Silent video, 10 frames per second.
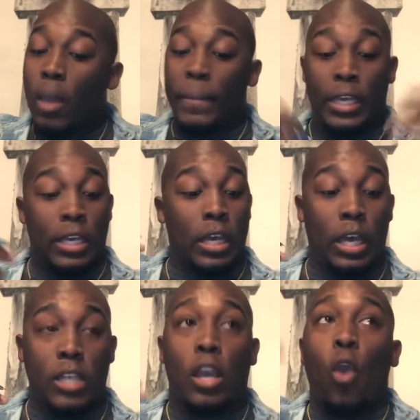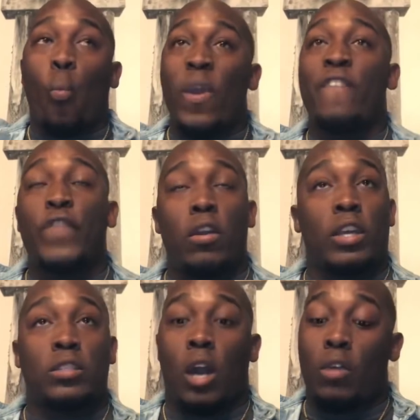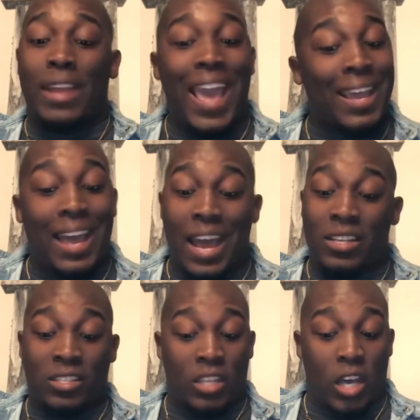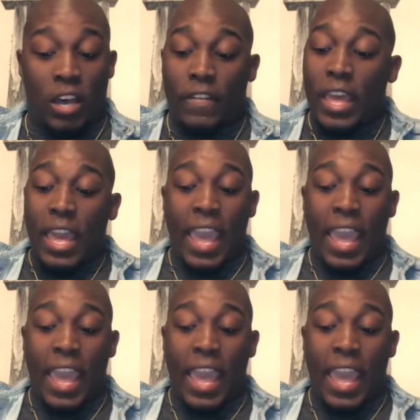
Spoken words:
Because we focus on that kind of stuff,